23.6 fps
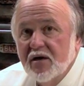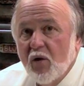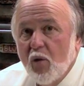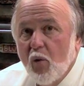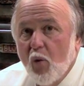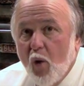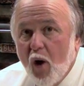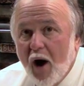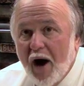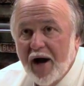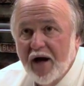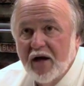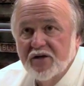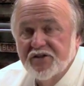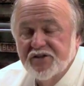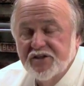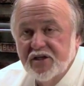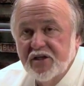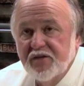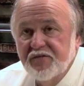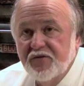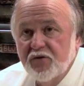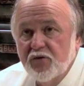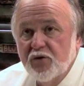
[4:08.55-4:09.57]
wild
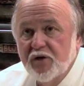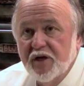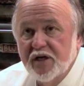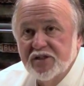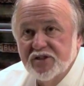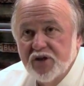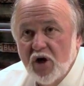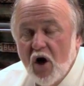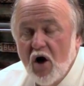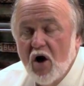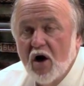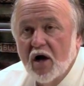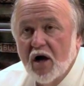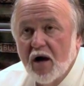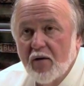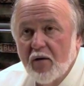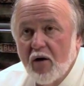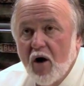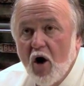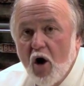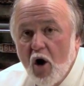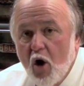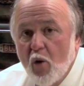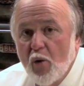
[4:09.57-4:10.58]
seafood has
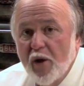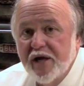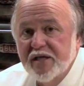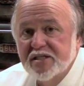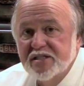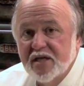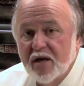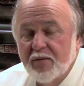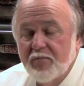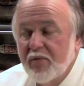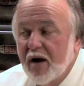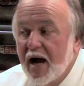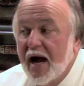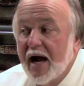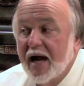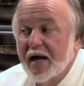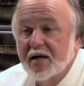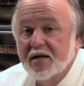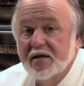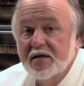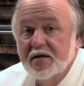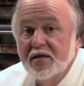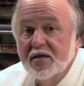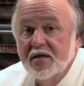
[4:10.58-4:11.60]
always come back
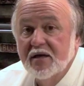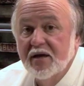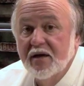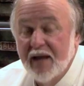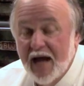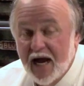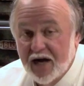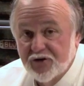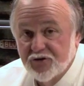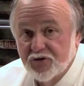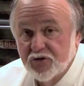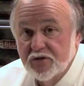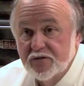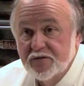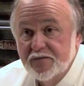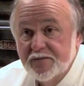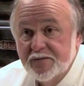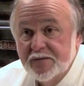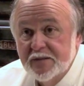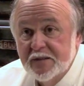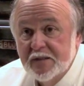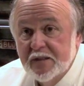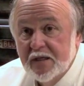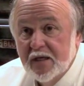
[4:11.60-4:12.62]
natural.
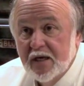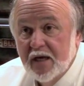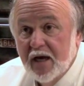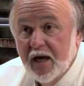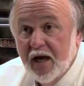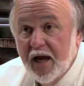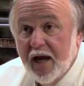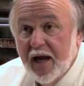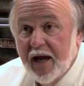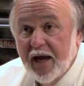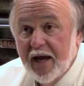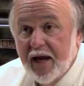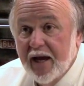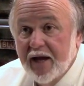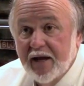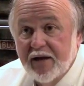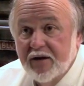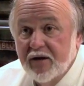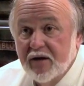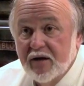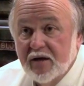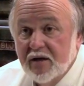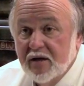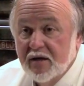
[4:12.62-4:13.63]

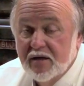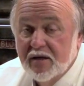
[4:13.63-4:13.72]
And